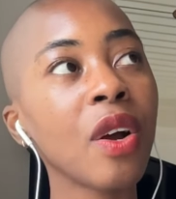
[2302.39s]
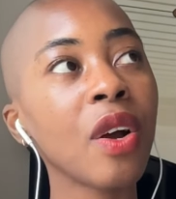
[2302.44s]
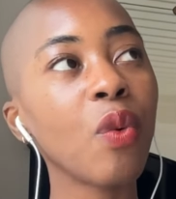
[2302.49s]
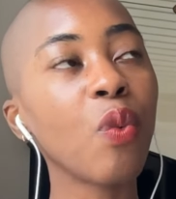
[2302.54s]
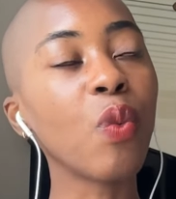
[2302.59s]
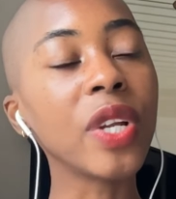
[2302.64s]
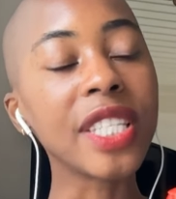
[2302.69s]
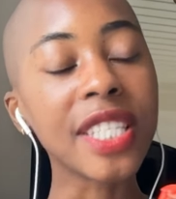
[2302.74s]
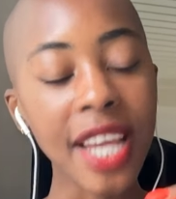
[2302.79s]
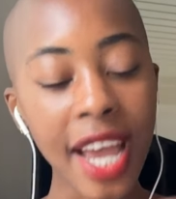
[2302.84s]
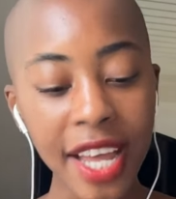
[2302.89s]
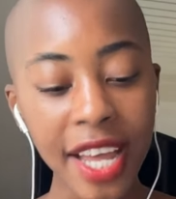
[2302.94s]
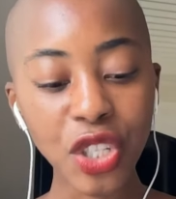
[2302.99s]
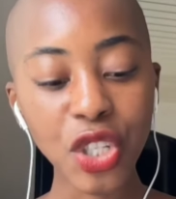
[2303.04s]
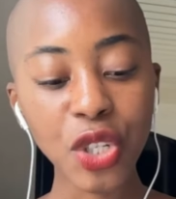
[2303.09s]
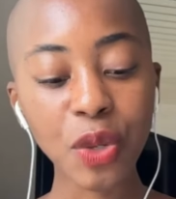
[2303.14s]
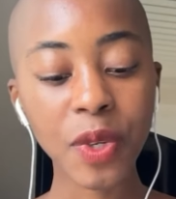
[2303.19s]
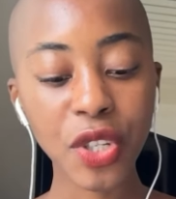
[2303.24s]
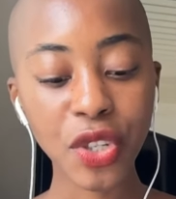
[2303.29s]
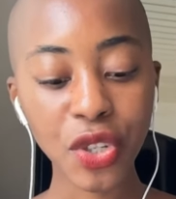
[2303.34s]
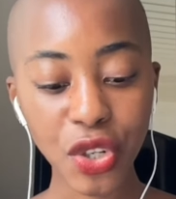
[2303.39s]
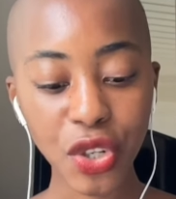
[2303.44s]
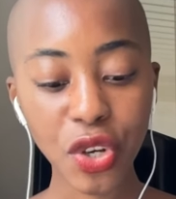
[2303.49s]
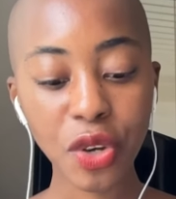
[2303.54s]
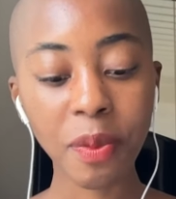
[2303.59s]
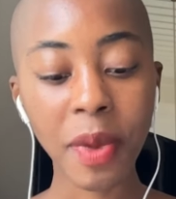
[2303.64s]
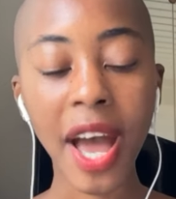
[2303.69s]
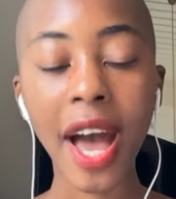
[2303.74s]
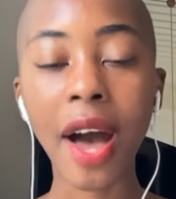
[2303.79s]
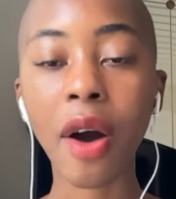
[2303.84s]
we tend to
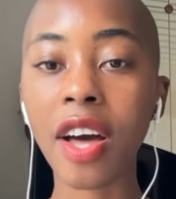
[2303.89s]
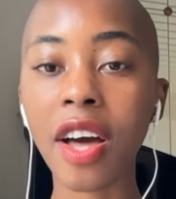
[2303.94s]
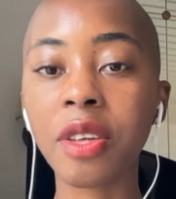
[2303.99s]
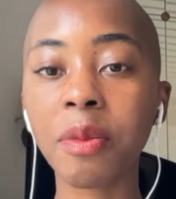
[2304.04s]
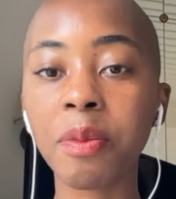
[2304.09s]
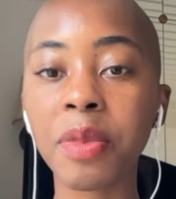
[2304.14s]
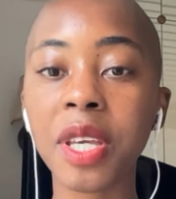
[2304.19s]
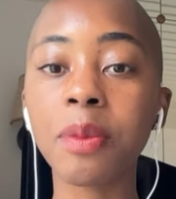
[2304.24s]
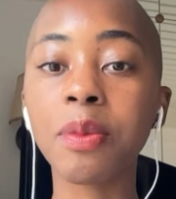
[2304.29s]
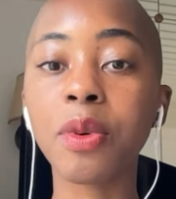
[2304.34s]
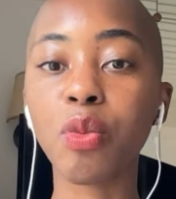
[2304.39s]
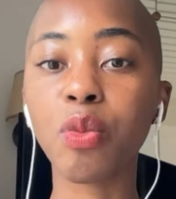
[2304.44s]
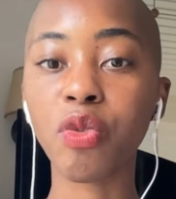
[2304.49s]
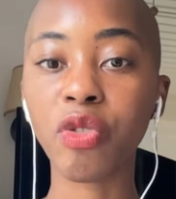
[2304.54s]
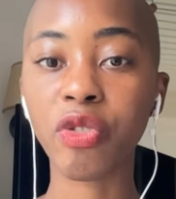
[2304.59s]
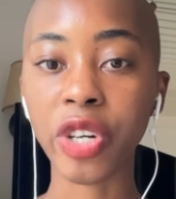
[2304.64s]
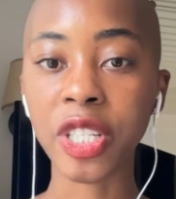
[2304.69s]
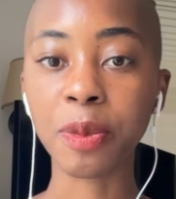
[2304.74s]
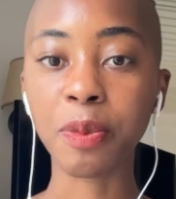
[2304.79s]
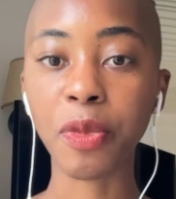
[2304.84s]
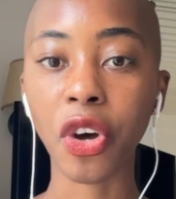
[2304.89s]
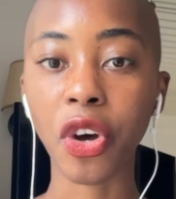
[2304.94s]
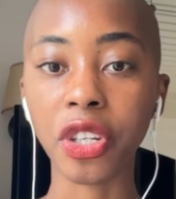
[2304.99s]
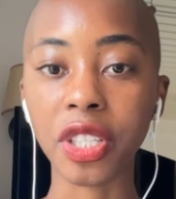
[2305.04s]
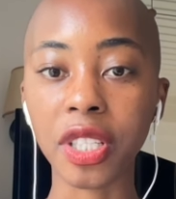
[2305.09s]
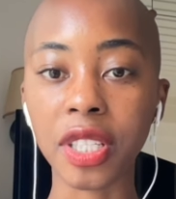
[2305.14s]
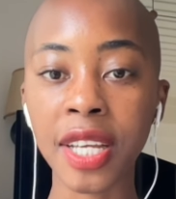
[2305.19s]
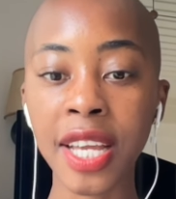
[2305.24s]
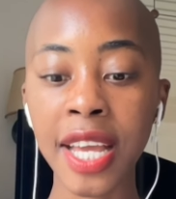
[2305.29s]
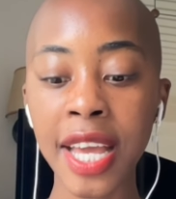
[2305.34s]
assume how other people will respond.